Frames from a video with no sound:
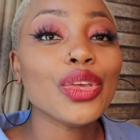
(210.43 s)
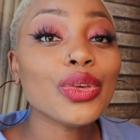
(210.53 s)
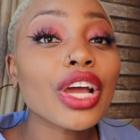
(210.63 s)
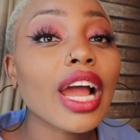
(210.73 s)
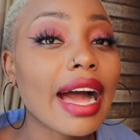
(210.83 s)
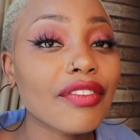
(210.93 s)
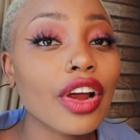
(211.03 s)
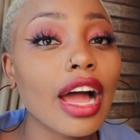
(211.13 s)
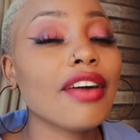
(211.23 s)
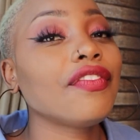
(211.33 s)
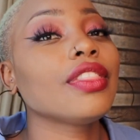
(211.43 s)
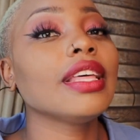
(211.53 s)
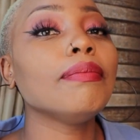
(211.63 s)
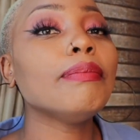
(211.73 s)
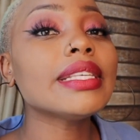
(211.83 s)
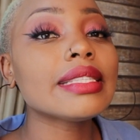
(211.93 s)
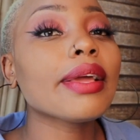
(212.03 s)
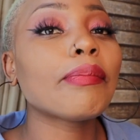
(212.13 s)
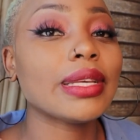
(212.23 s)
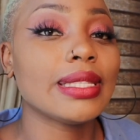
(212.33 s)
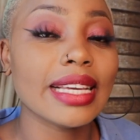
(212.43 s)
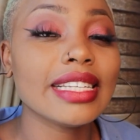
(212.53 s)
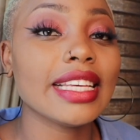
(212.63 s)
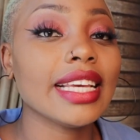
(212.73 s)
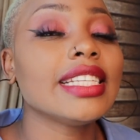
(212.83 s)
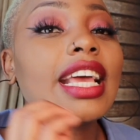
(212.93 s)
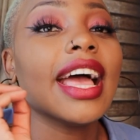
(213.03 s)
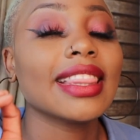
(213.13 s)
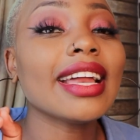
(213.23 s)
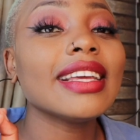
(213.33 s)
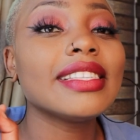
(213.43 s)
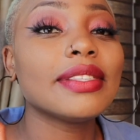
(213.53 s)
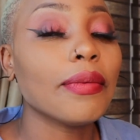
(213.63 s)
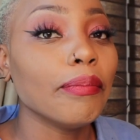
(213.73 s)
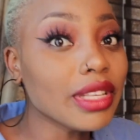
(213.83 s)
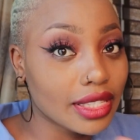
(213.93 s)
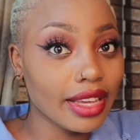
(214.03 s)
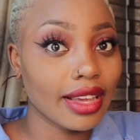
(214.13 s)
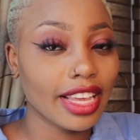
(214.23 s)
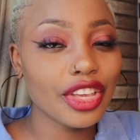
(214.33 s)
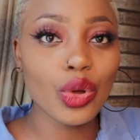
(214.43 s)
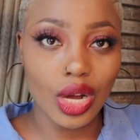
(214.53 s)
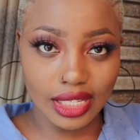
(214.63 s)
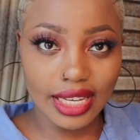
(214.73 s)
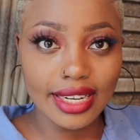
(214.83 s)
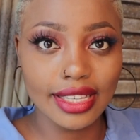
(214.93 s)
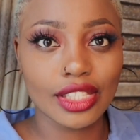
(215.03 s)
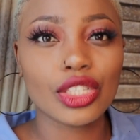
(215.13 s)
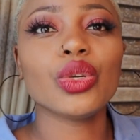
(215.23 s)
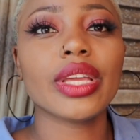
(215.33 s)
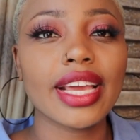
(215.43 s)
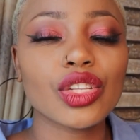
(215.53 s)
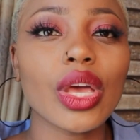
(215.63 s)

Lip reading: you can cover up for the missing percentage that is missing in your attendance, you get.